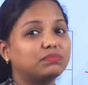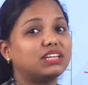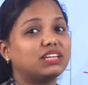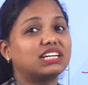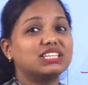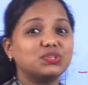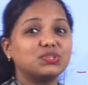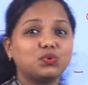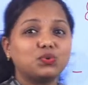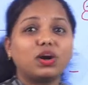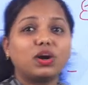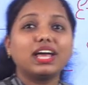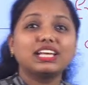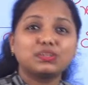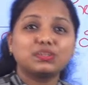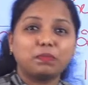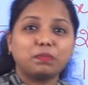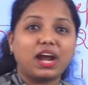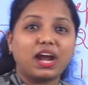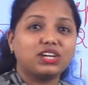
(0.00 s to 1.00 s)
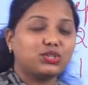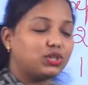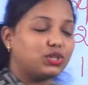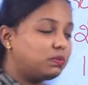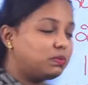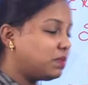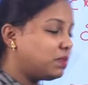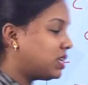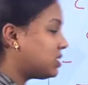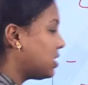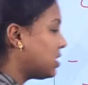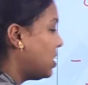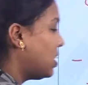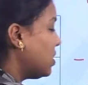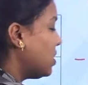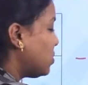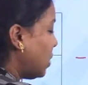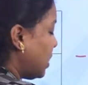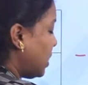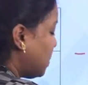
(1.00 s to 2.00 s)
That is what expansion means.
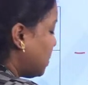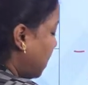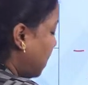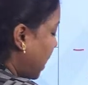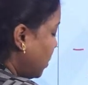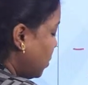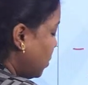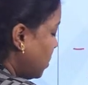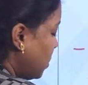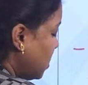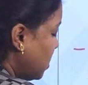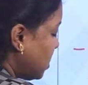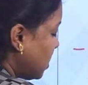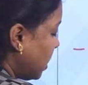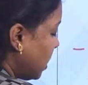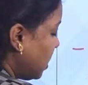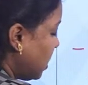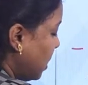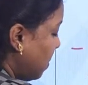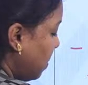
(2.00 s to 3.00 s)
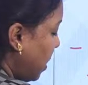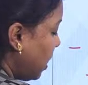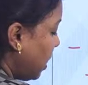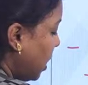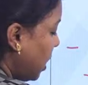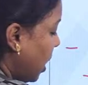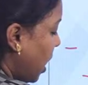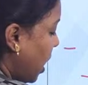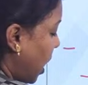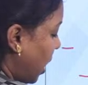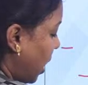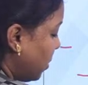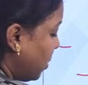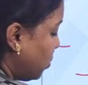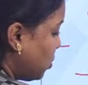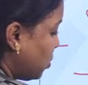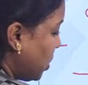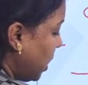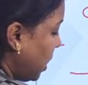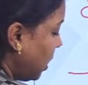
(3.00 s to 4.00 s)
So, expansion is nothing but
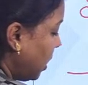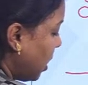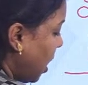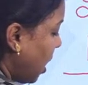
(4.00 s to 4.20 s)
100